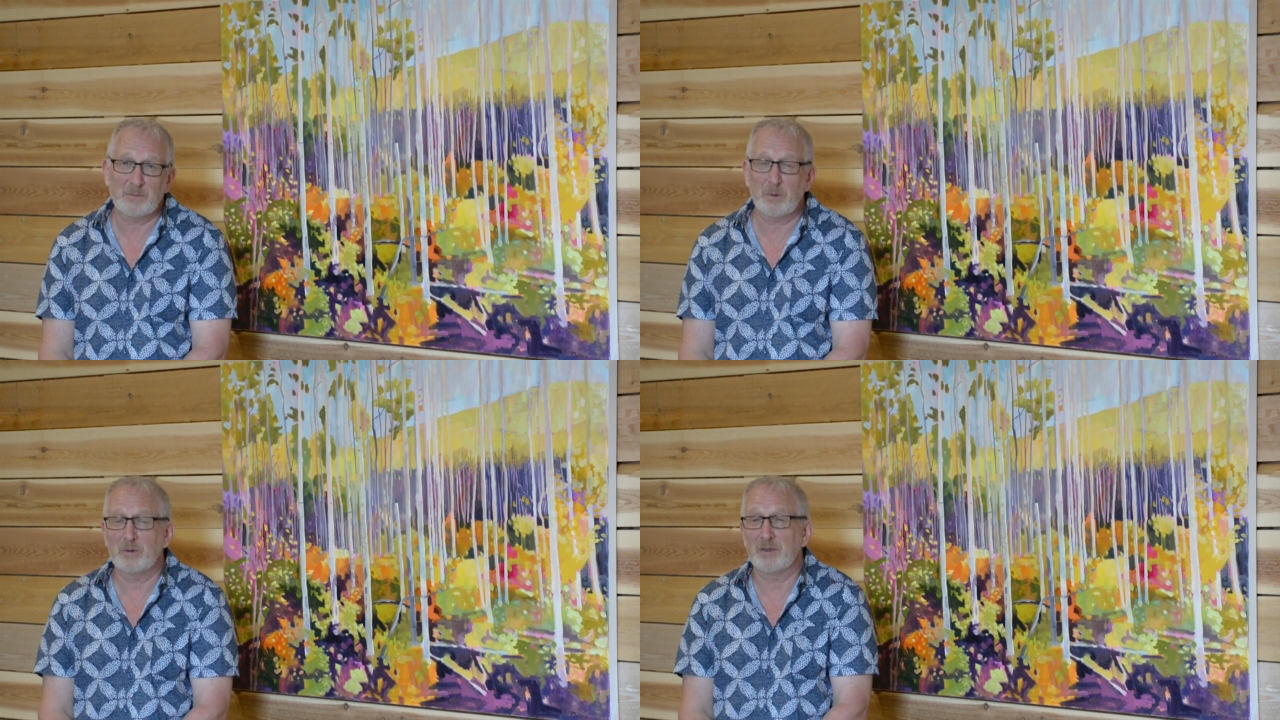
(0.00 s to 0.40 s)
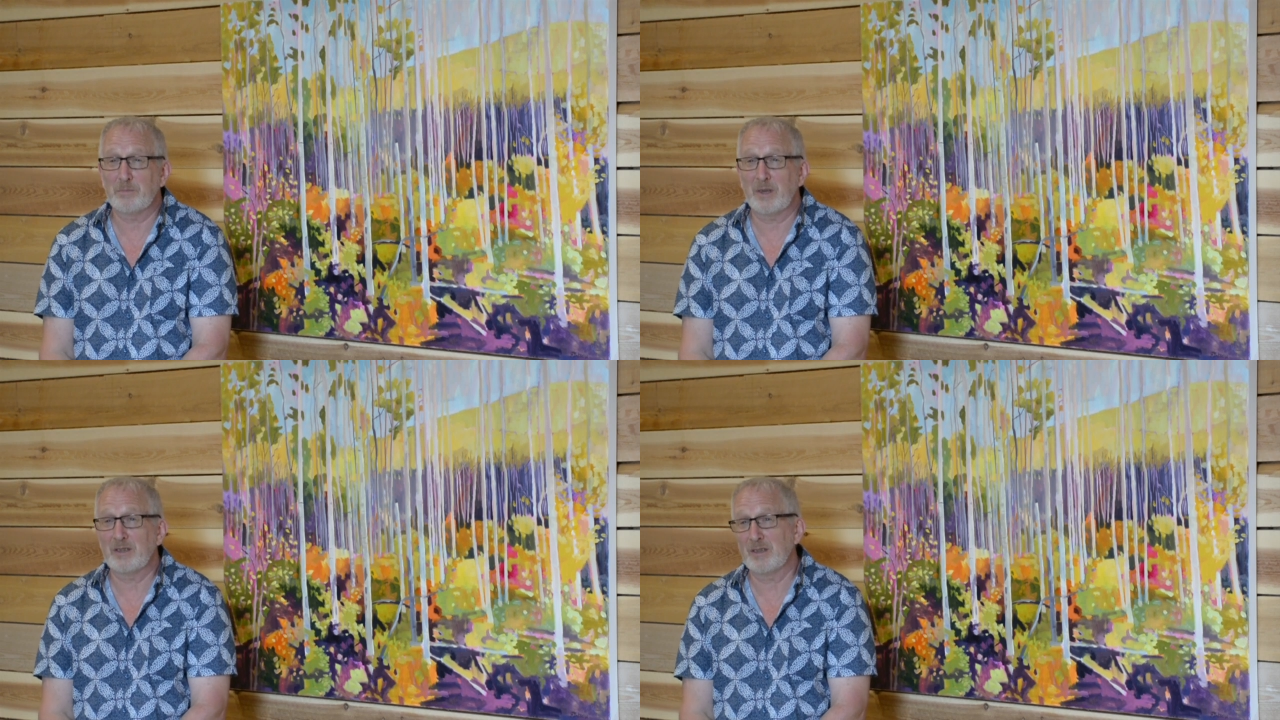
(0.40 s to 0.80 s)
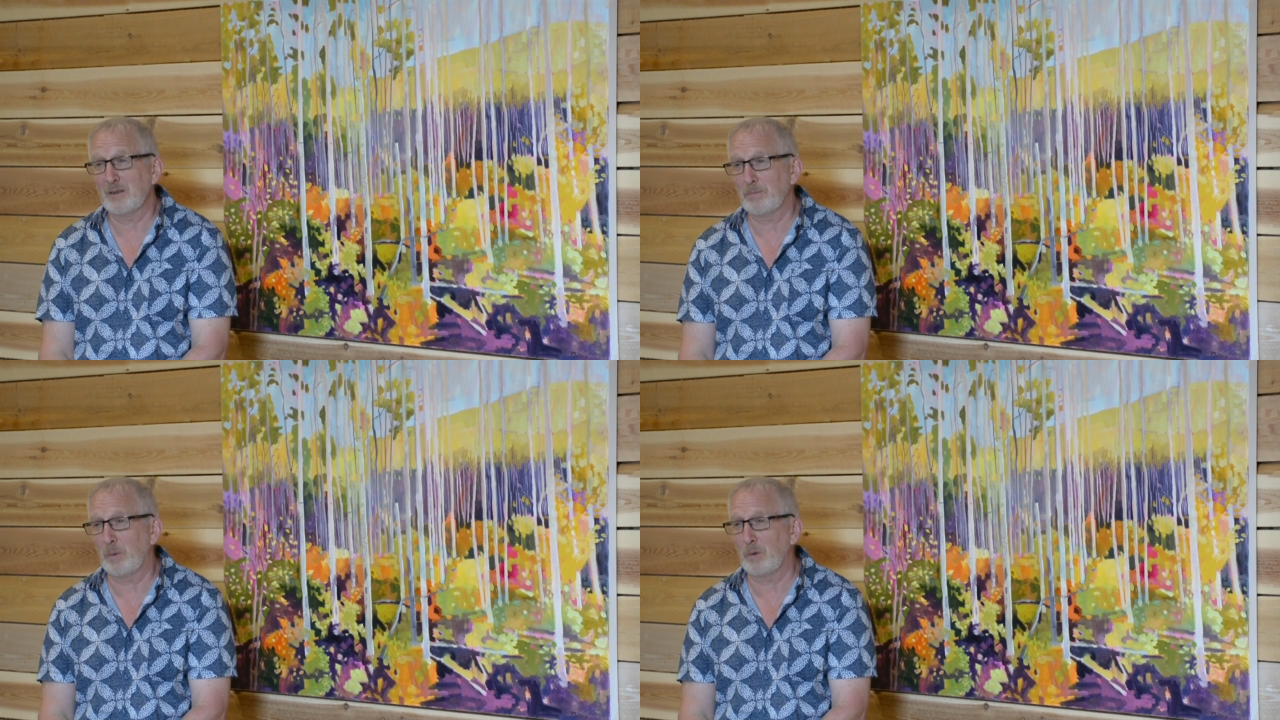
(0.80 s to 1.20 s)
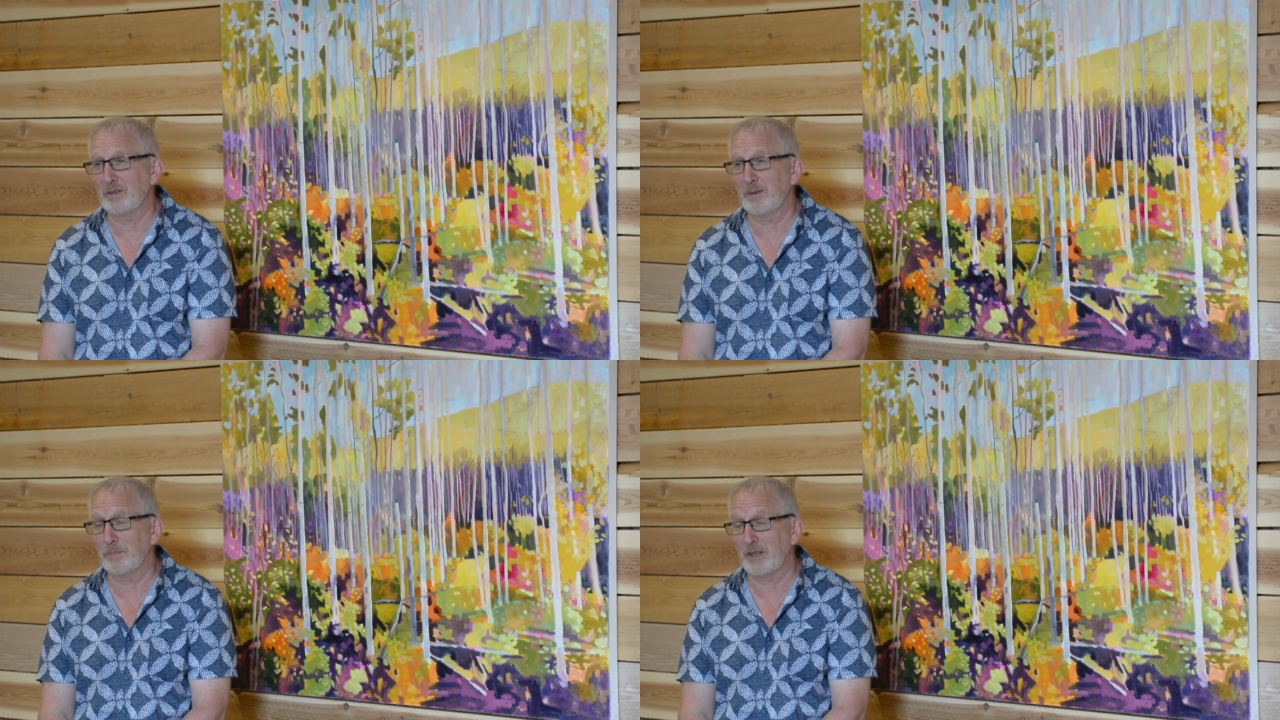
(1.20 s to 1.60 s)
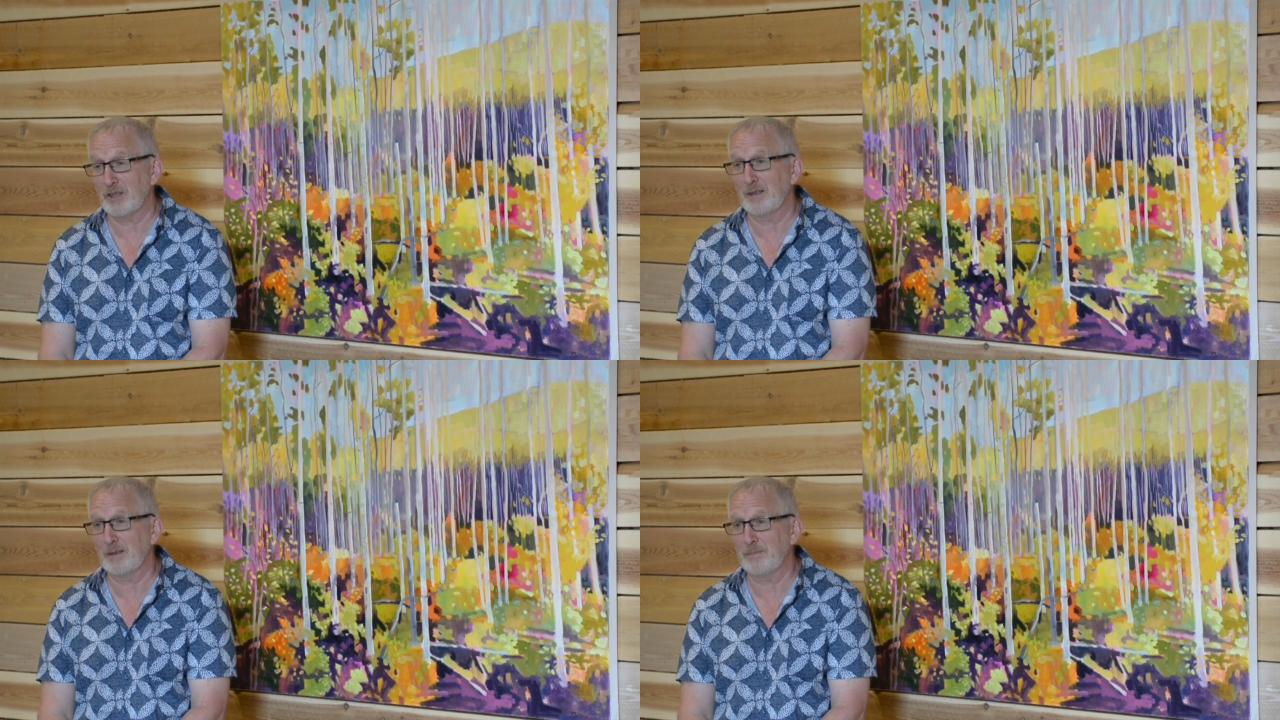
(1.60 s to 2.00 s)

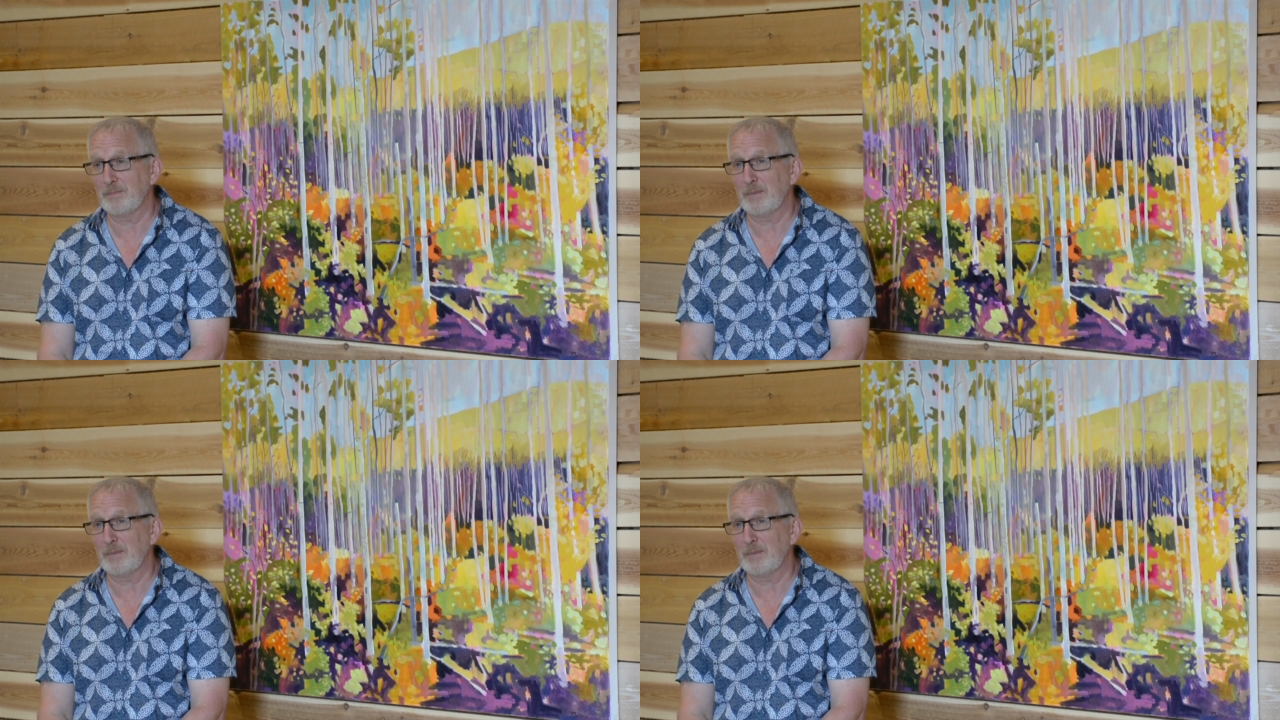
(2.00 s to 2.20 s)
post-impressionism.